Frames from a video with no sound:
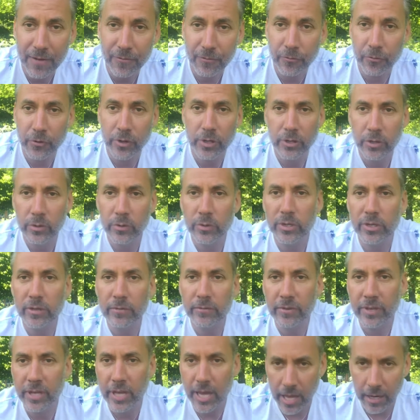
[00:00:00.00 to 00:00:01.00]
Free Union,
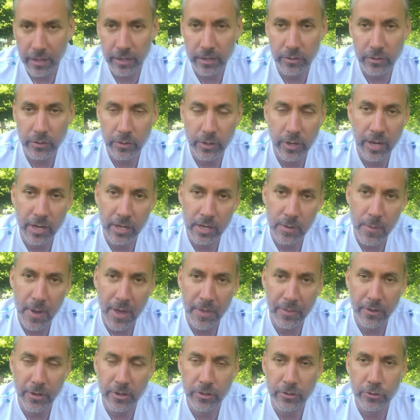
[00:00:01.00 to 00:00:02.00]
Vienna United
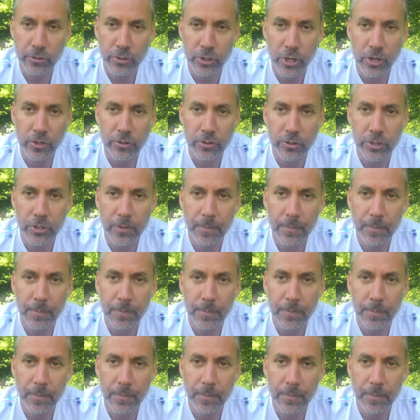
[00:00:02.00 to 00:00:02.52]
Methodist Church.